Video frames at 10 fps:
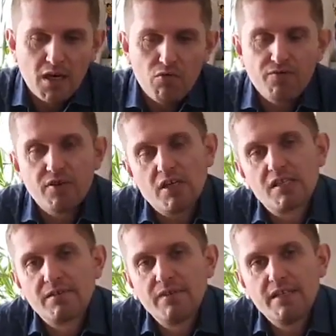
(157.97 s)
final
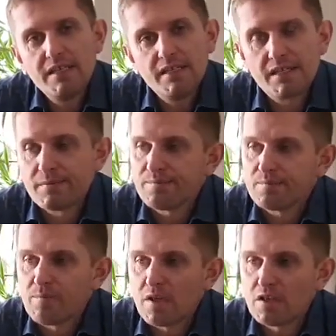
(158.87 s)
point in the fourth
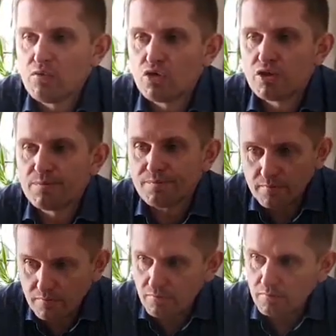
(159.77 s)
world.
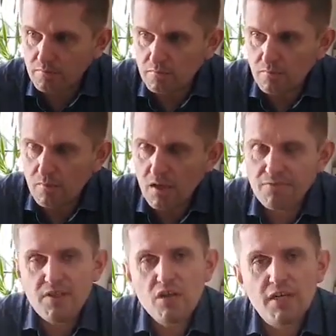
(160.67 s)
To hybrid war
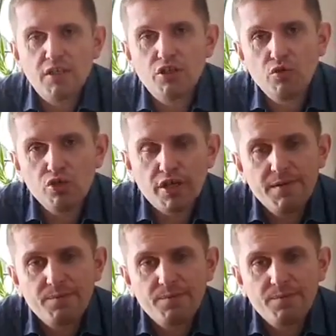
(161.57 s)
will fate lol.